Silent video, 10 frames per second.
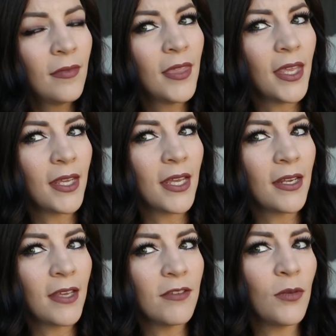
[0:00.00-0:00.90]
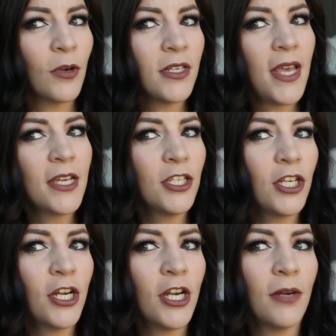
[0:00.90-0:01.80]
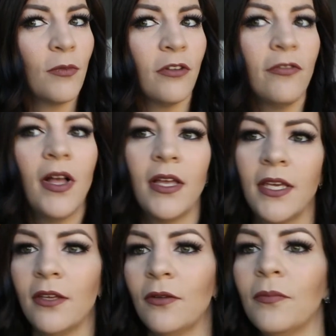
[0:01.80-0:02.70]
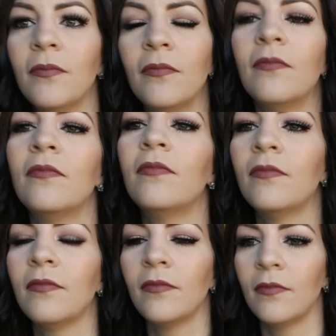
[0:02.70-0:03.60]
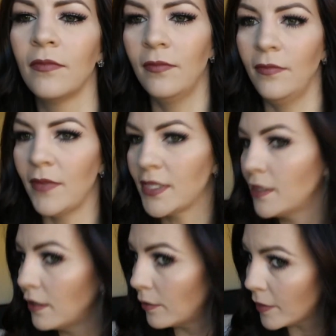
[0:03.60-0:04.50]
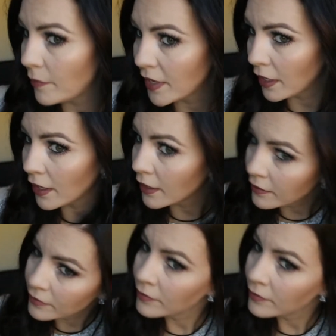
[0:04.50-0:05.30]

That again gives you more texture and more volume, makes it a little bit bigger.